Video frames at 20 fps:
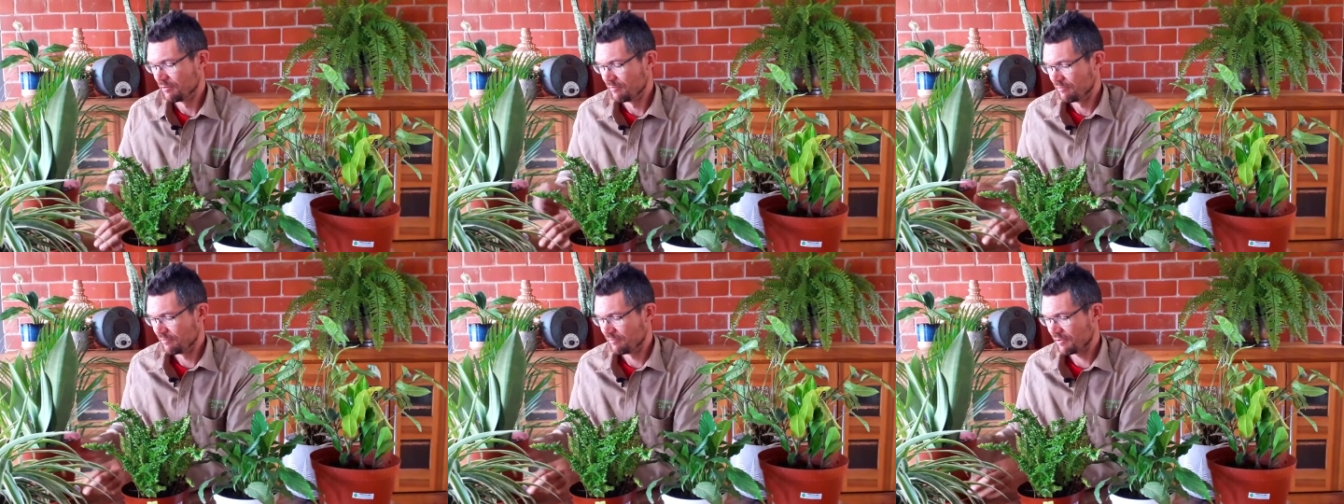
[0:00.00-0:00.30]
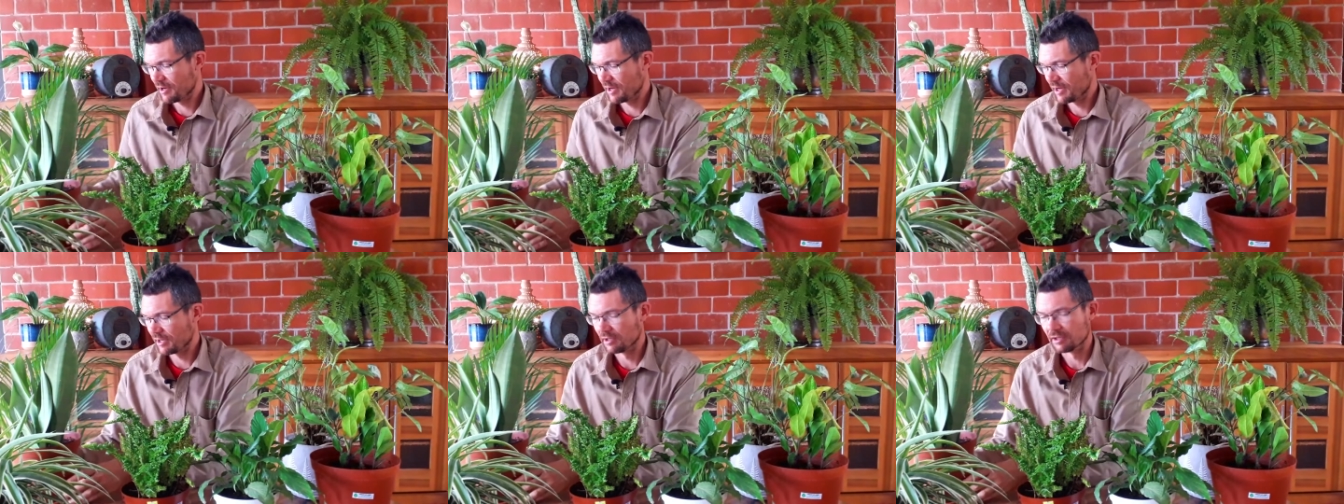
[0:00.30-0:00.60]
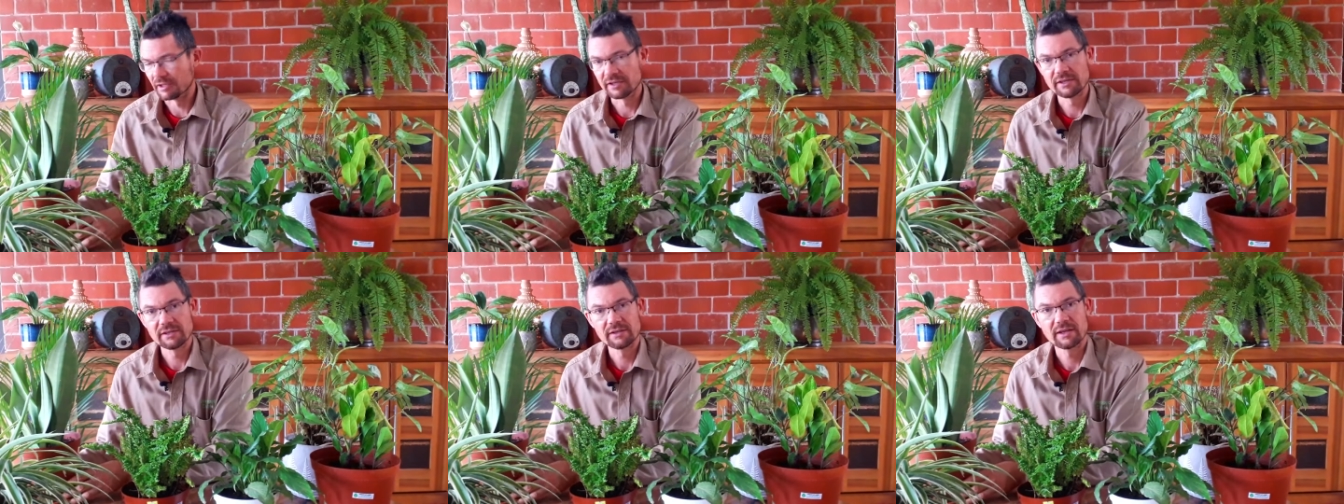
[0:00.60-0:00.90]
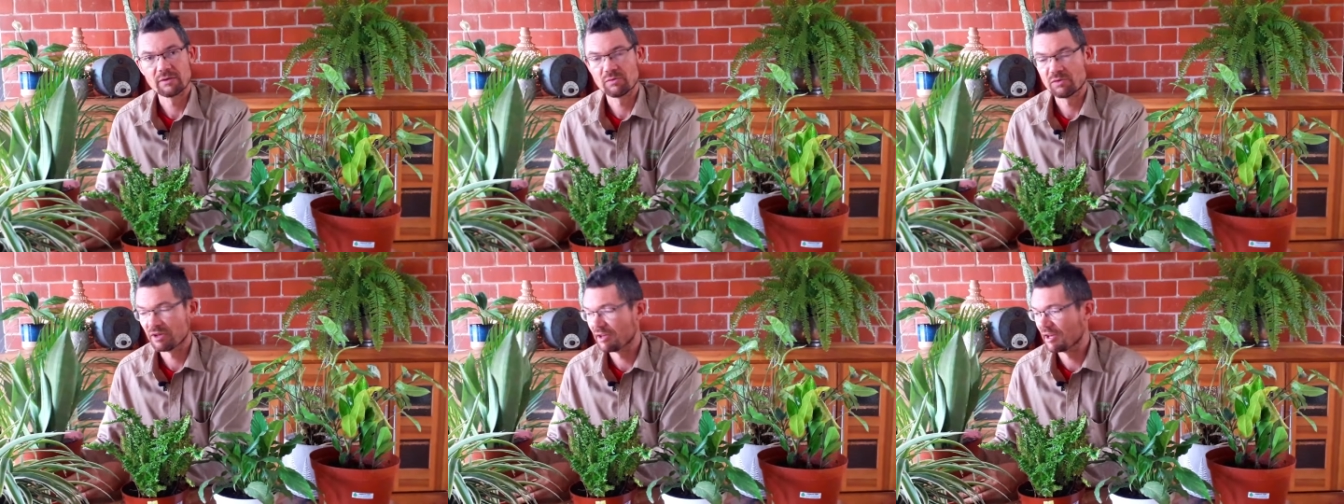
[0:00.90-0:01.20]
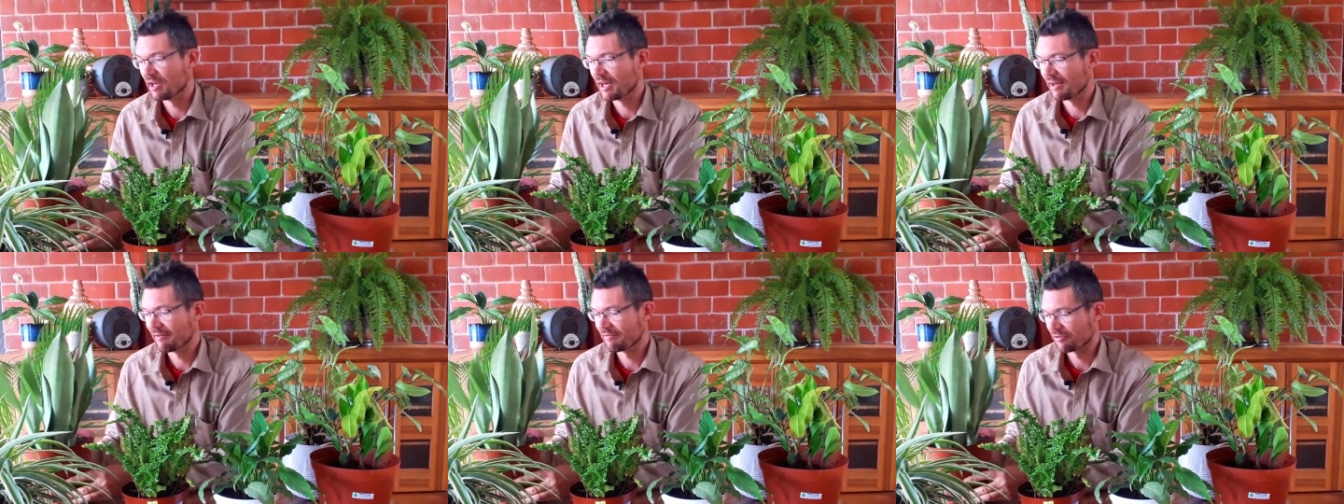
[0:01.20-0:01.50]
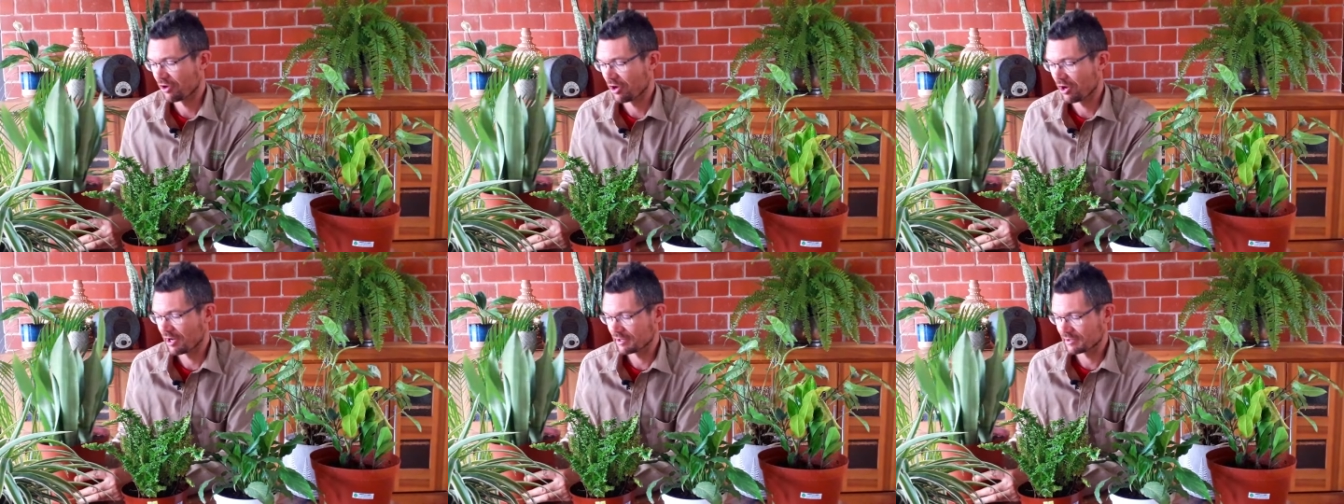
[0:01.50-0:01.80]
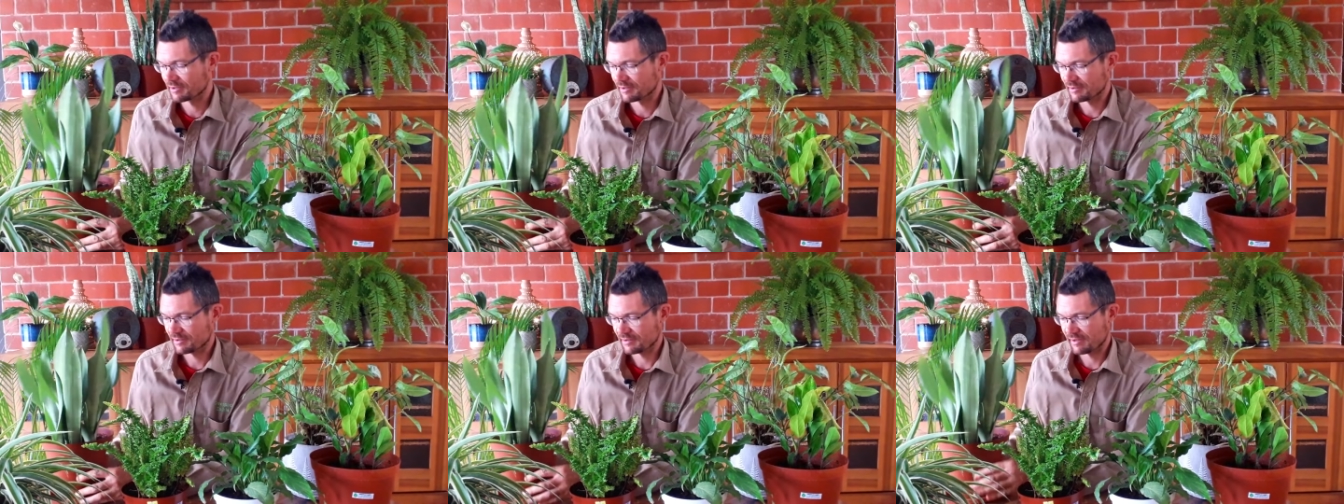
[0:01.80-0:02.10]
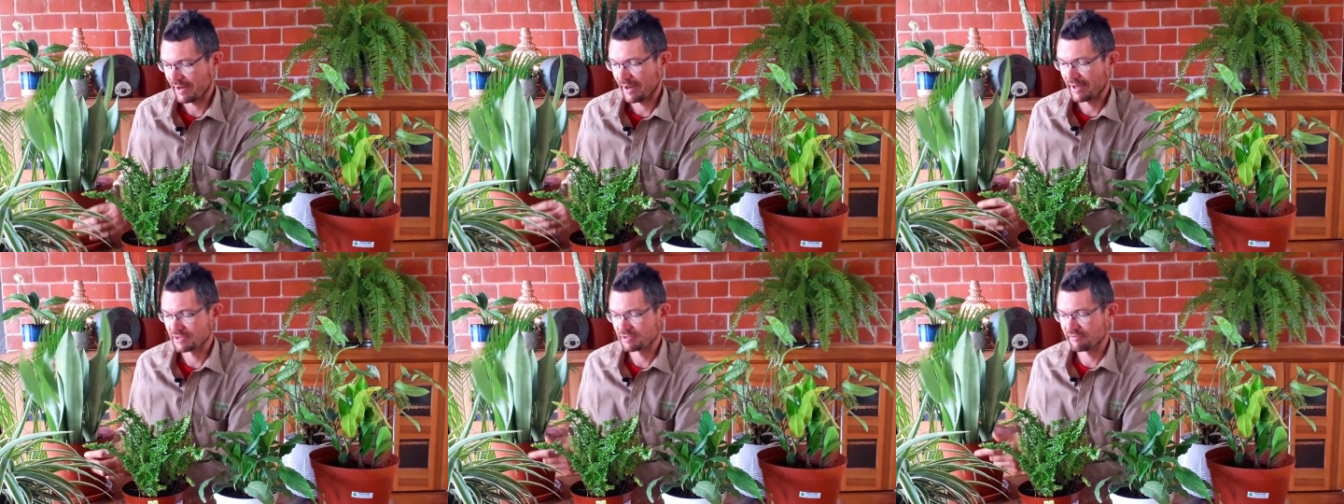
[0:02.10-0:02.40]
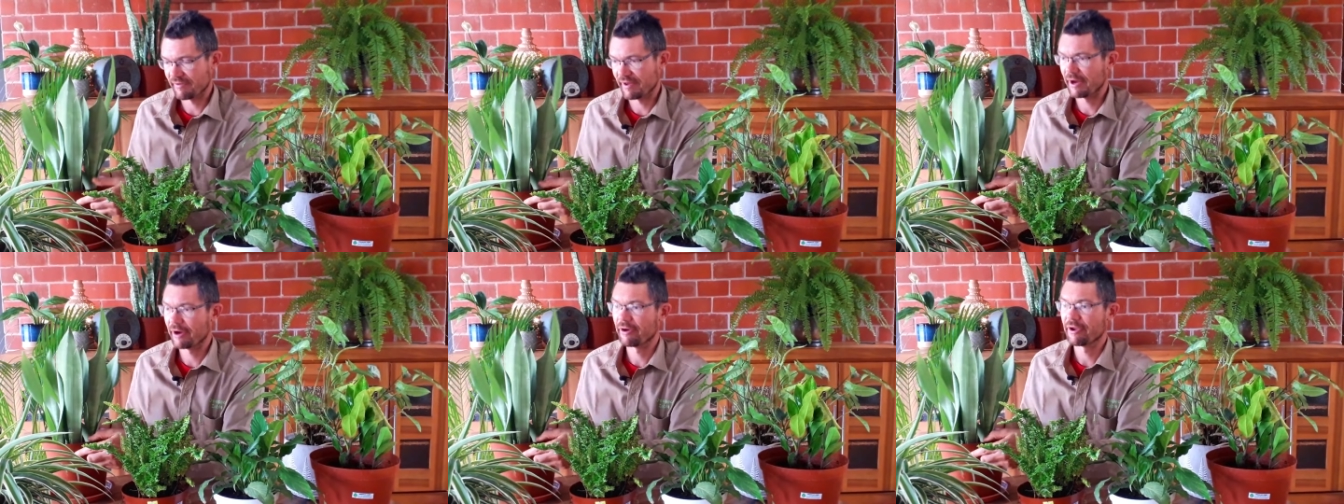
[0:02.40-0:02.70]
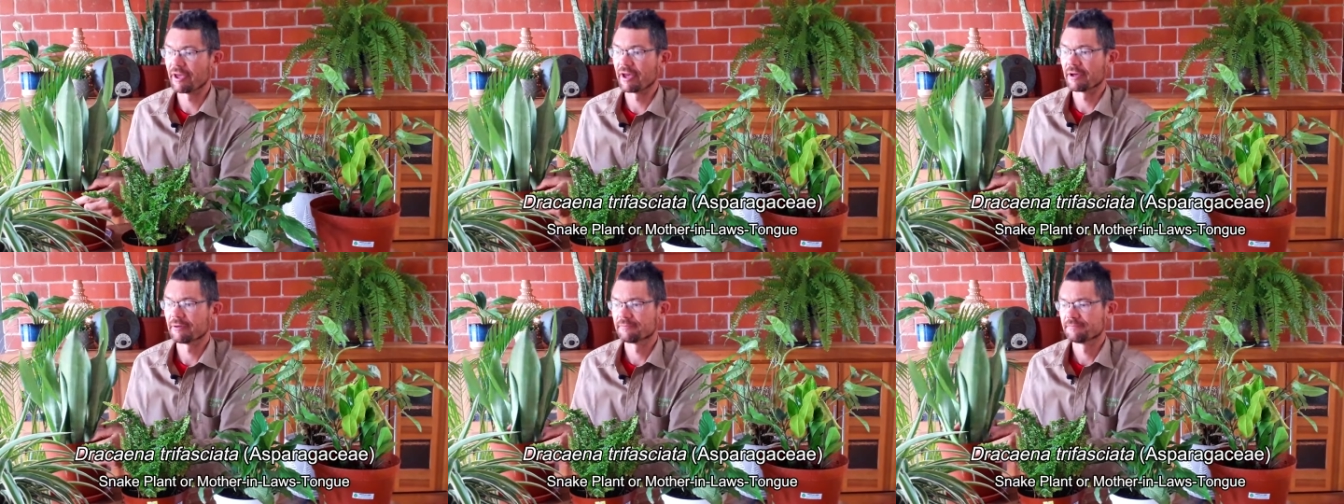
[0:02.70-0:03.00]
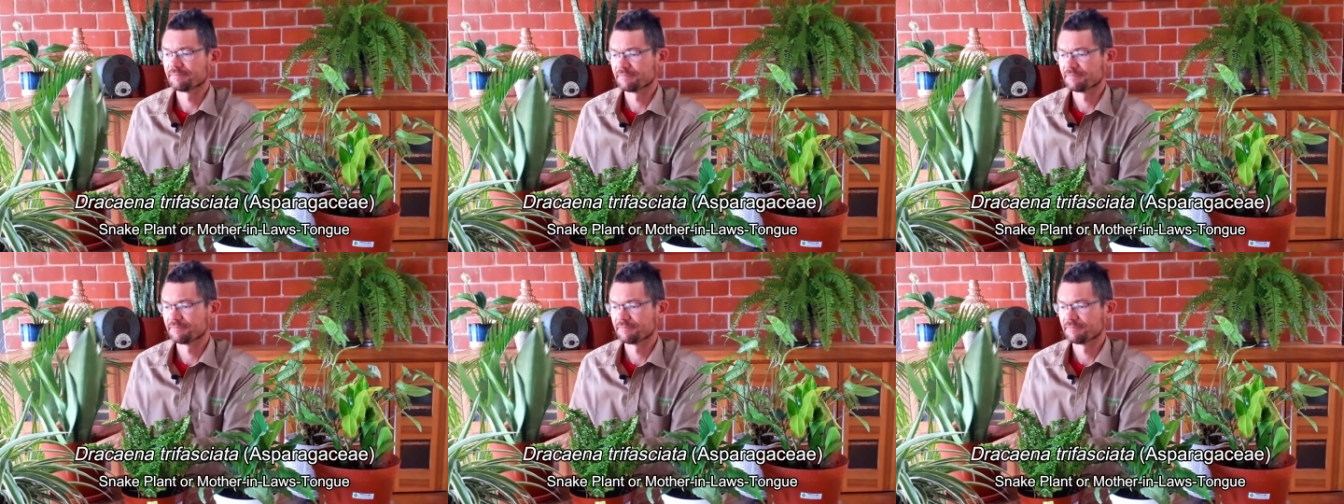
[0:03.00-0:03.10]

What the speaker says: Finally, then we have got Sansavaria.